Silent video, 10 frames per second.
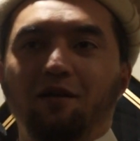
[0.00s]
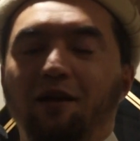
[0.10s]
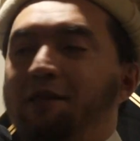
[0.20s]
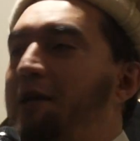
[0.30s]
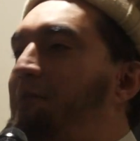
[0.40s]

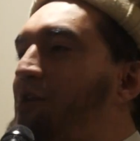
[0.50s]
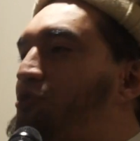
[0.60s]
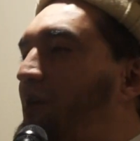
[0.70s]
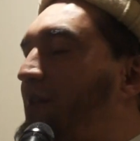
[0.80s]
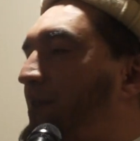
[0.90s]
And they
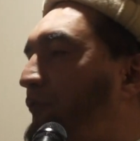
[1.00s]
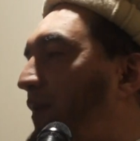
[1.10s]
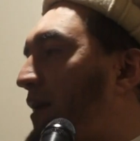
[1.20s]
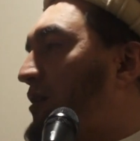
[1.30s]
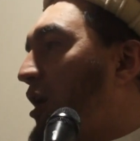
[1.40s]
measure and they
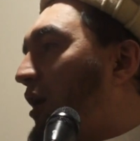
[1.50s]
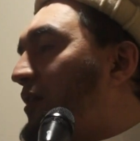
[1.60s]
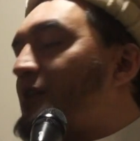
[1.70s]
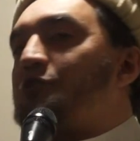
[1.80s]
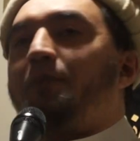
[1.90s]
find
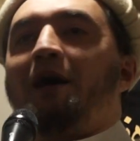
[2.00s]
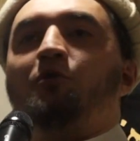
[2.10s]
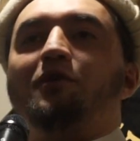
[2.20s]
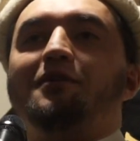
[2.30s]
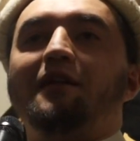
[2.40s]
Allah
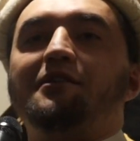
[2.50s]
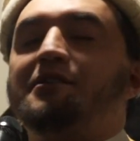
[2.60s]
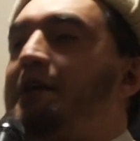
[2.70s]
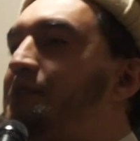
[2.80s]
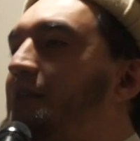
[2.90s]
subhanahu wa ta'ala
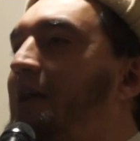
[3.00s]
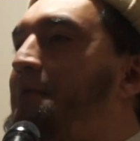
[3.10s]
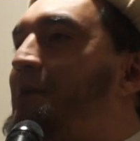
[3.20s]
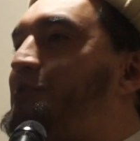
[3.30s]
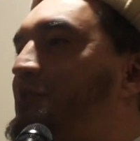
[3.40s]
changed the
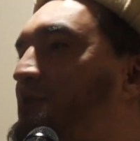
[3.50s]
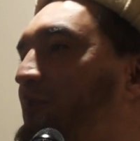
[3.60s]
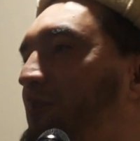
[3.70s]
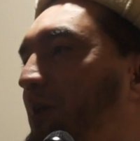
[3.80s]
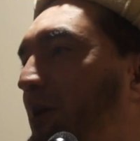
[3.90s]
dimensions
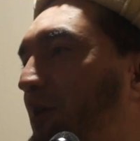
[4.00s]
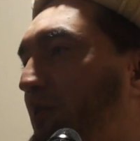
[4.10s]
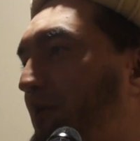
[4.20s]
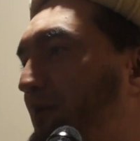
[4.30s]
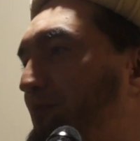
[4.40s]
of the
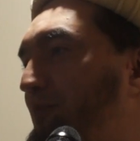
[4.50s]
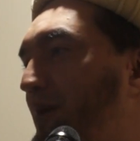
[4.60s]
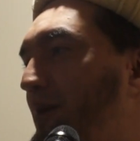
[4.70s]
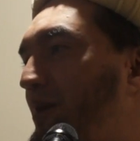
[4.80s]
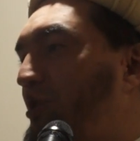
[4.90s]
earth.
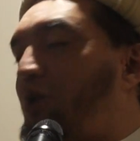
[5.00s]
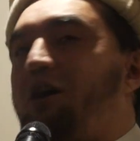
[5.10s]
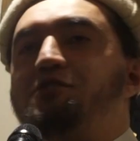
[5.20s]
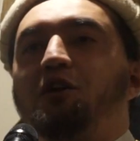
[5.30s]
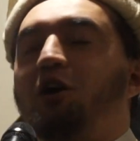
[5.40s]

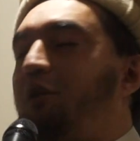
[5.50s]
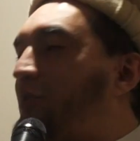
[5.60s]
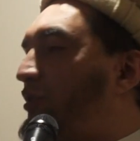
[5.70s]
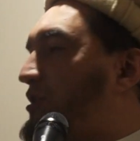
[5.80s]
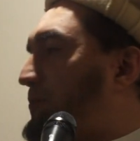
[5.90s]
Cause the
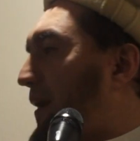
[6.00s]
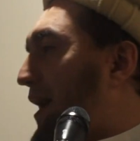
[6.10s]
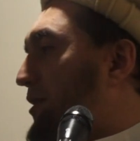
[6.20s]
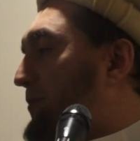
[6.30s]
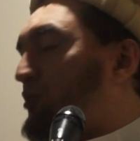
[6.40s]
earth to
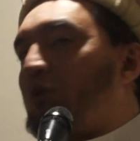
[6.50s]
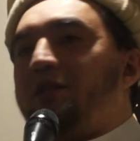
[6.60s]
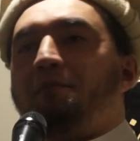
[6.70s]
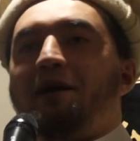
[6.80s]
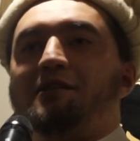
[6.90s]
expand between
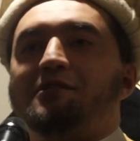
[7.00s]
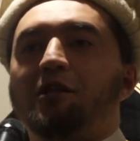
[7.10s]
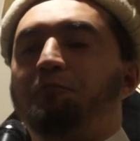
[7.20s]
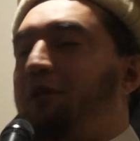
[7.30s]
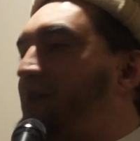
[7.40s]
the man's
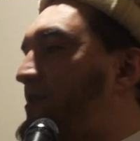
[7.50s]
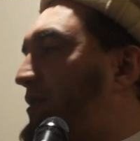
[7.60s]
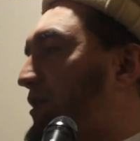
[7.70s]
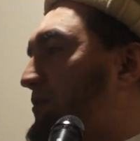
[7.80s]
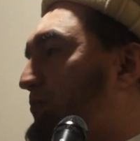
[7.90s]
that place
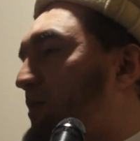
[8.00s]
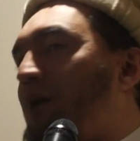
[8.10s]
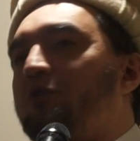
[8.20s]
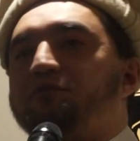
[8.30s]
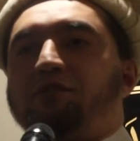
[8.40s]
and the
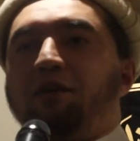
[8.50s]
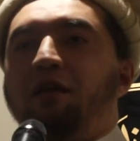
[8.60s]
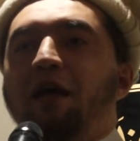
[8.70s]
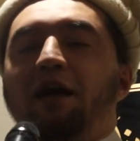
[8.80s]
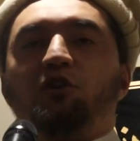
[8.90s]
town of
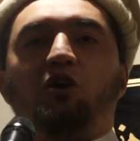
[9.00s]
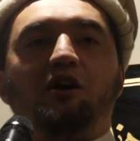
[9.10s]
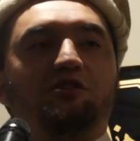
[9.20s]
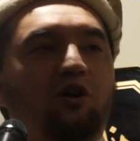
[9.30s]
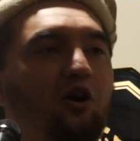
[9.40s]
sin. And
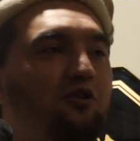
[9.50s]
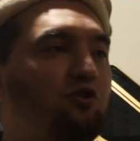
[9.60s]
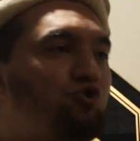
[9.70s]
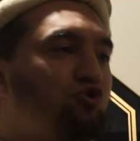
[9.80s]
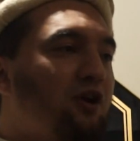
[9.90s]
cause the
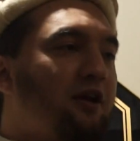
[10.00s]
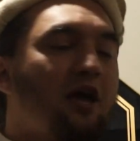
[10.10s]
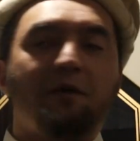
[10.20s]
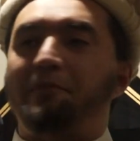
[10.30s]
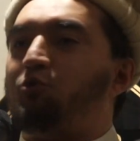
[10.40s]
earth to shrink
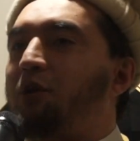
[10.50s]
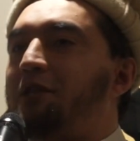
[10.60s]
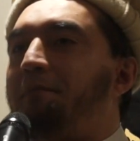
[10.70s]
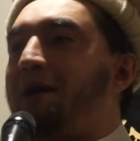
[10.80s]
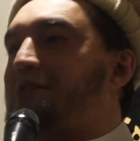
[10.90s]

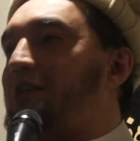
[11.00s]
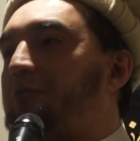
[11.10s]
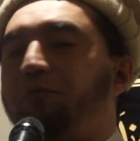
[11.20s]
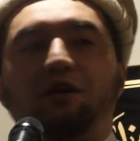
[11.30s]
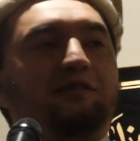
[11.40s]
between the man's
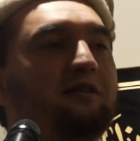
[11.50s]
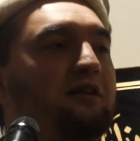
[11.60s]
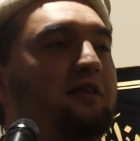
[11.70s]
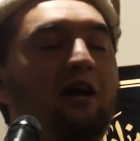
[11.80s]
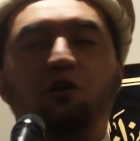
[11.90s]
that place and
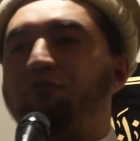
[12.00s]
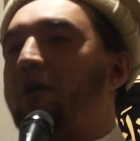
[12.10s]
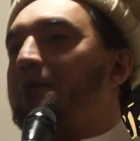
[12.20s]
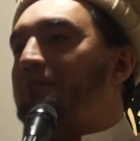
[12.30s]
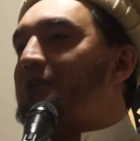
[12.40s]
the town
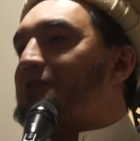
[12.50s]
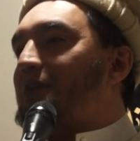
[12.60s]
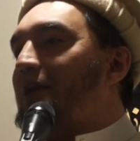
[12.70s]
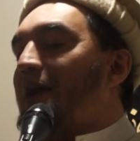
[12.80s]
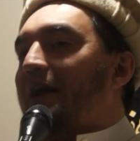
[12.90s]
of
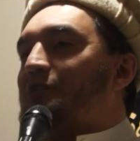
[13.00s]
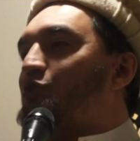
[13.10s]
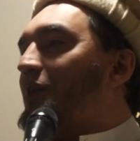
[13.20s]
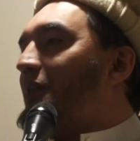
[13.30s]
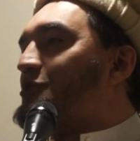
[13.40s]
mercy. And
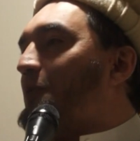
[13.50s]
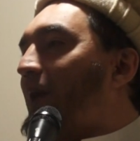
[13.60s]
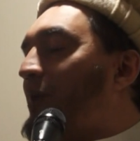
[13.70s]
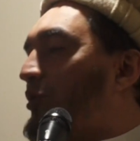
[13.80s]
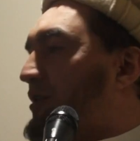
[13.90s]
so Allah
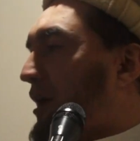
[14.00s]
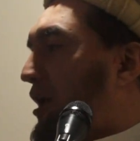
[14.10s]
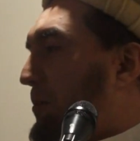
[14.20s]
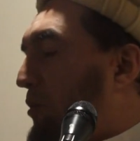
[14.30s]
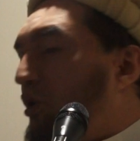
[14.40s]
subhanahu wa
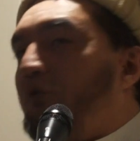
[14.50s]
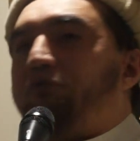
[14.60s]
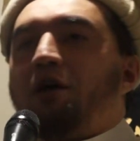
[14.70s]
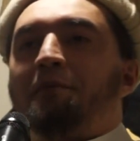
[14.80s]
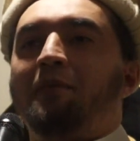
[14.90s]
ta'ala
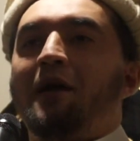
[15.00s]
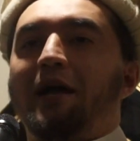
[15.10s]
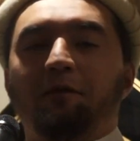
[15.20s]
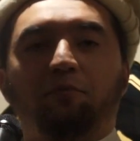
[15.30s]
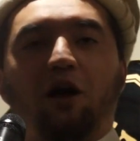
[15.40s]
moved him
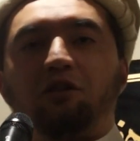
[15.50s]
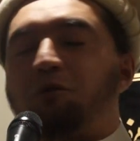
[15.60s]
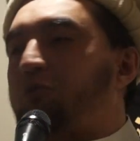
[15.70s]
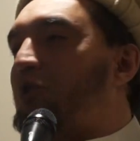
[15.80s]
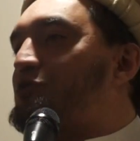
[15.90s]
and brought
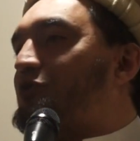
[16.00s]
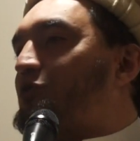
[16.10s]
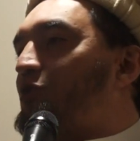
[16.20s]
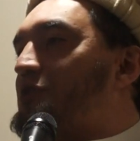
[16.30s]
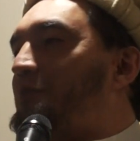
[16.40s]
him
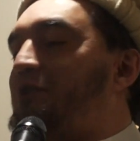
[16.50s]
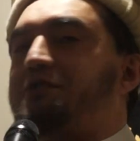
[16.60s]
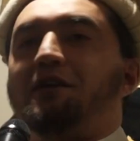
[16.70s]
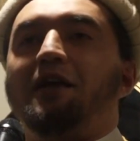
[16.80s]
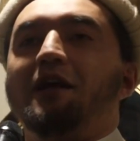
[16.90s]
closer to his
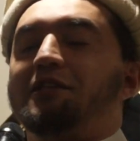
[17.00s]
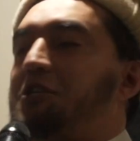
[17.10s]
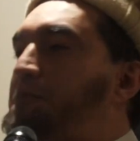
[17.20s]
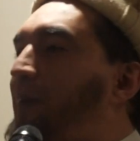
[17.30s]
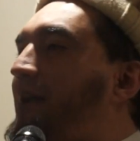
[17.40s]
mercy
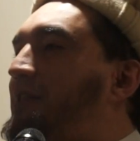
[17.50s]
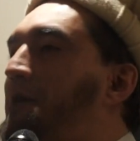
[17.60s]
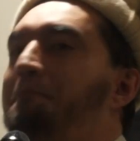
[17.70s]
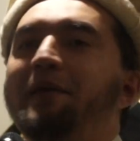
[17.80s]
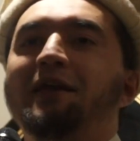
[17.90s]
despite
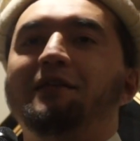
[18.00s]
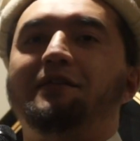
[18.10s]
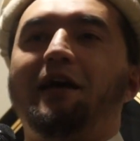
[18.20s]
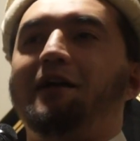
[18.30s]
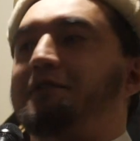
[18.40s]
him
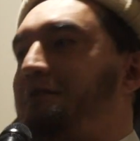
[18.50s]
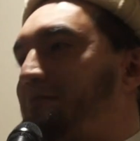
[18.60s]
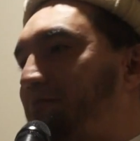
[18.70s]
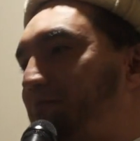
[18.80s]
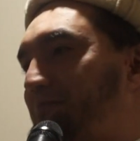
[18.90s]
being
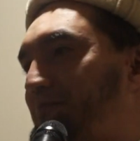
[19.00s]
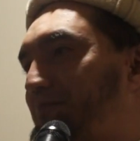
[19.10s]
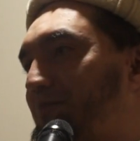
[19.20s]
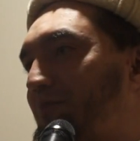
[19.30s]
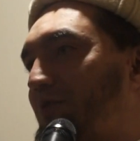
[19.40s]
dead.
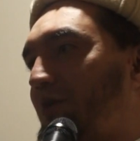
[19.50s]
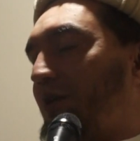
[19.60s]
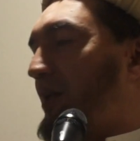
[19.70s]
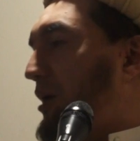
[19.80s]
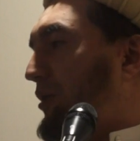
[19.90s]

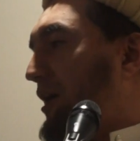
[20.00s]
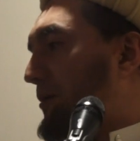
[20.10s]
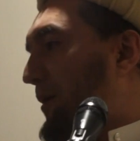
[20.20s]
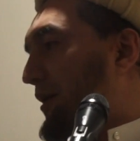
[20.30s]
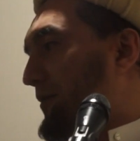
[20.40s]
Allahu
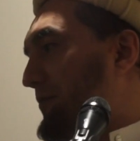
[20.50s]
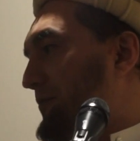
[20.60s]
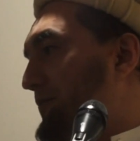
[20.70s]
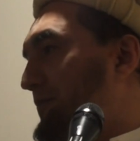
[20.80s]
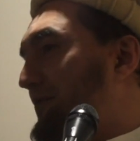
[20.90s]

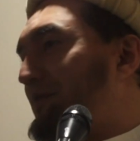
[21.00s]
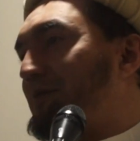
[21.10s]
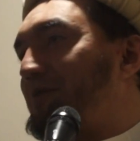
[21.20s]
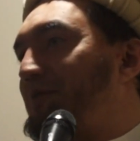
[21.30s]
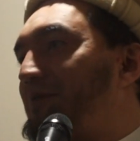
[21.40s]
Akbar.
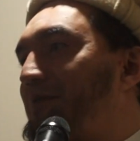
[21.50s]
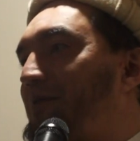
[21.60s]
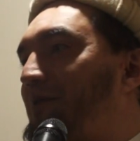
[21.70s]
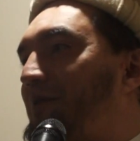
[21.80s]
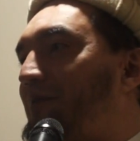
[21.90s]

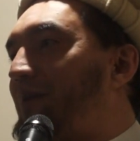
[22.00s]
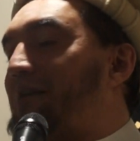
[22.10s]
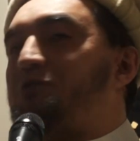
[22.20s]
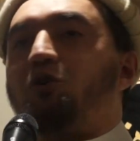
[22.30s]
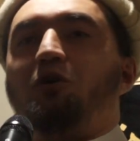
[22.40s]

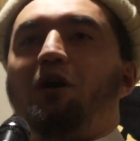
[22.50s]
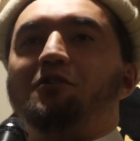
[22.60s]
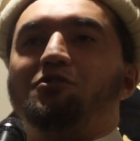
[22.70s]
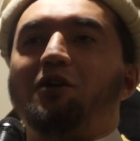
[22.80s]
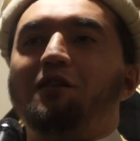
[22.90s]
Right? So
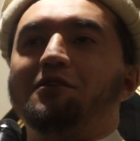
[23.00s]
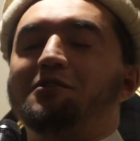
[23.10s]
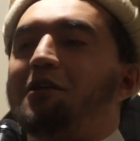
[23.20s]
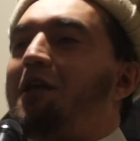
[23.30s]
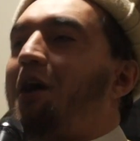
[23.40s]
our scholar
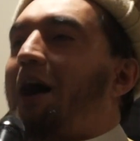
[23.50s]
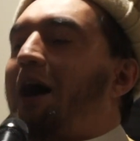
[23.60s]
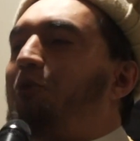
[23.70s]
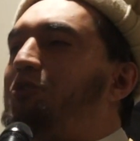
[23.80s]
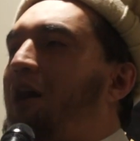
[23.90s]
said,
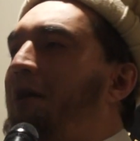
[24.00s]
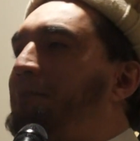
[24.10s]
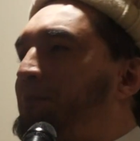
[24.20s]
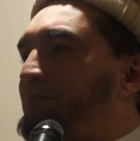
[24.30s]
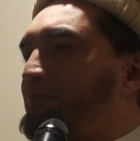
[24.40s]
how
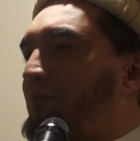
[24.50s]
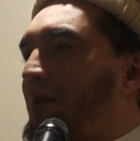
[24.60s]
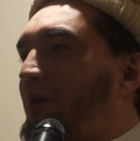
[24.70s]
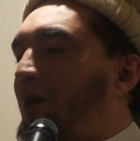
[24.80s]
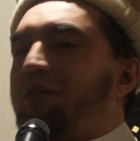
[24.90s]
come?
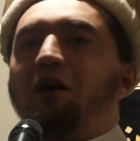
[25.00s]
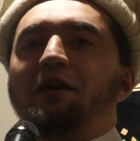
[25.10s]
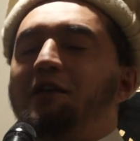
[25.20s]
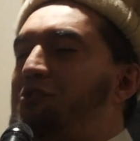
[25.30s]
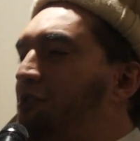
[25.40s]
Allah,
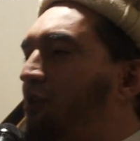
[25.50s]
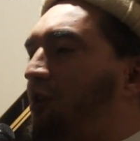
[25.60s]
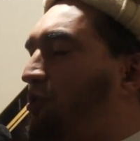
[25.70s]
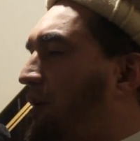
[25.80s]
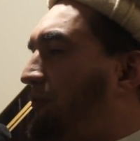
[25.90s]
he just,
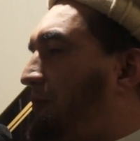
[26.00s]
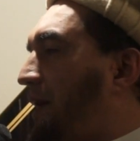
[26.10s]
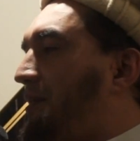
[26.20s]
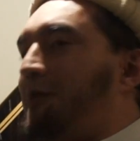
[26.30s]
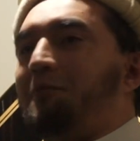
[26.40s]
he could have
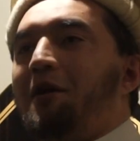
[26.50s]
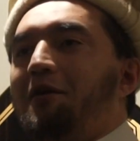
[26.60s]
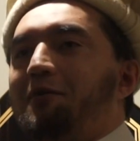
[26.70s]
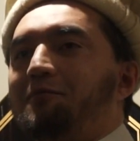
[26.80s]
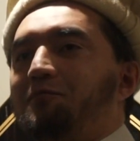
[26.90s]
made
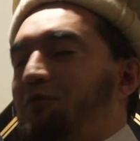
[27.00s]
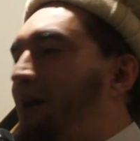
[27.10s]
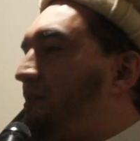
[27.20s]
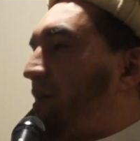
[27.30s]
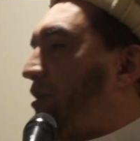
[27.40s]
him
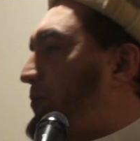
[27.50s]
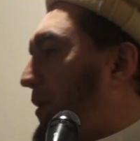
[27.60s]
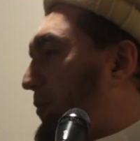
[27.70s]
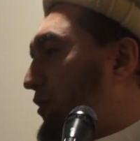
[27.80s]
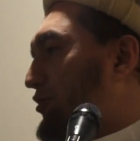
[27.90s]
not kill
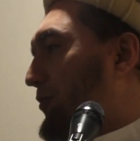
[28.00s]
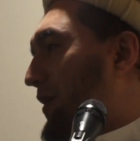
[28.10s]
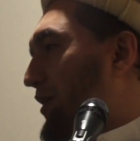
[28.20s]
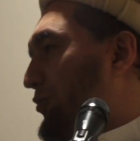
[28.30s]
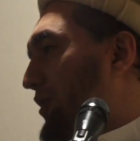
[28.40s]
people to
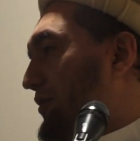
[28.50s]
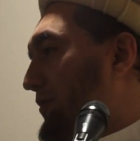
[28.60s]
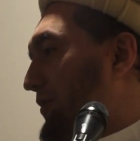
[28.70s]
begin with.